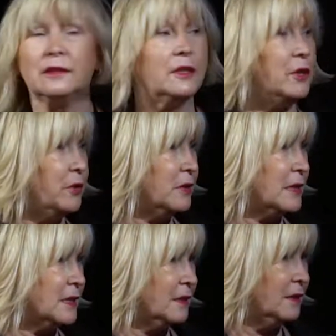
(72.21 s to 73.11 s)
the
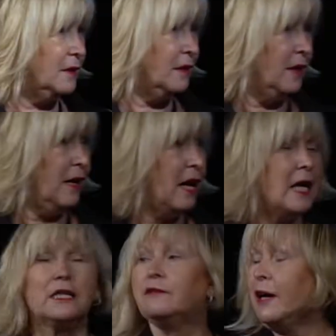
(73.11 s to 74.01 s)
use,
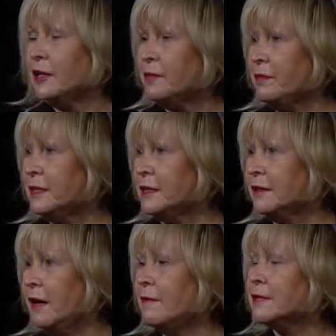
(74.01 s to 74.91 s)
and development
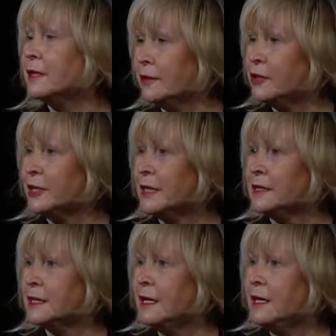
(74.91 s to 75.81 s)
of
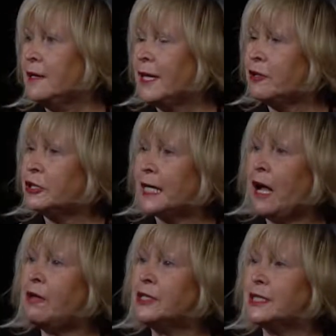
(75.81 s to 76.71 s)
solutions that are
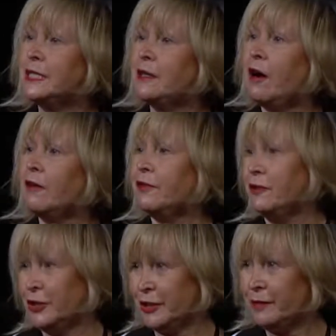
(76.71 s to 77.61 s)
challenging our
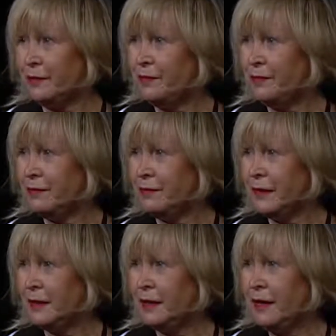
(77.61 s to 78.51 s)
future.
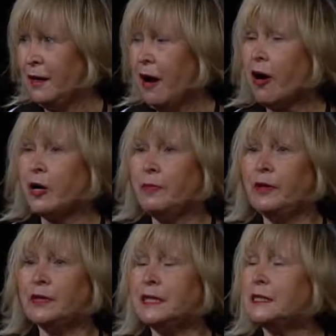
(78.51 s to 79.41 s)
Our
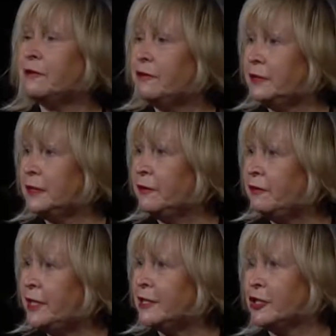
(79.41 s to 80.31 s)
ability to
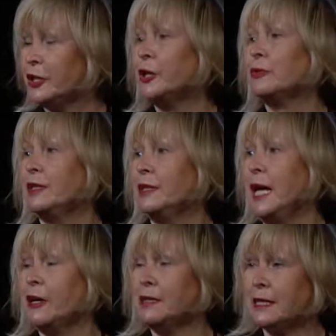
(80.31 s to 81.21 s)
feed our children
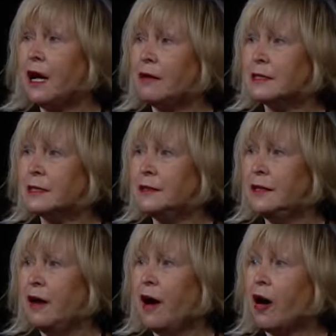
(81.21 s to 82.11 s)
and ourselves,
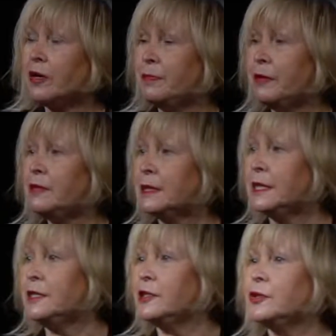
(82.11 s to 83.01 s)
our
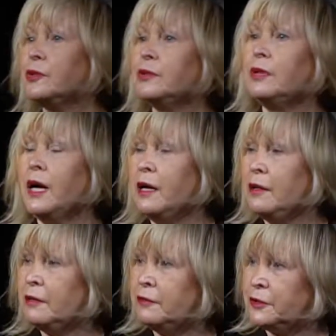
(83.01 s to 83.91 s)
ability to
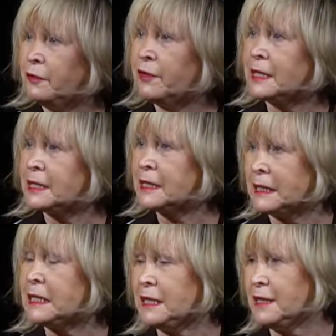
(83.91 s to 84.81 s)
fix
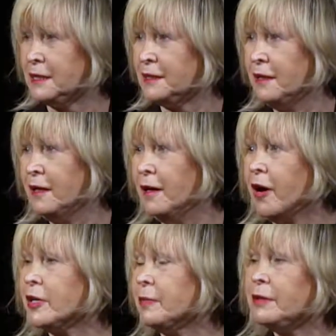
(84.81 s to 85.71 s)
disease,
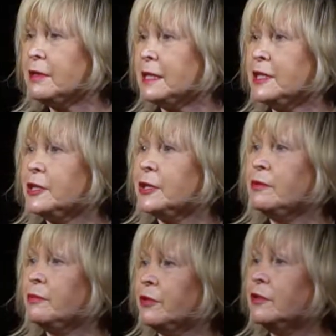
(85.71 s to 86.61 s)
our ability
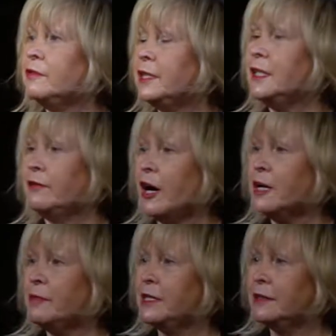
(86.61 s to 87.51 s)
to improve the
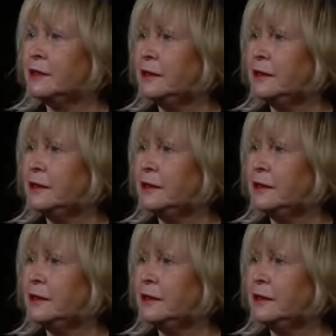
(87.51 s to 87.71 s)
environment,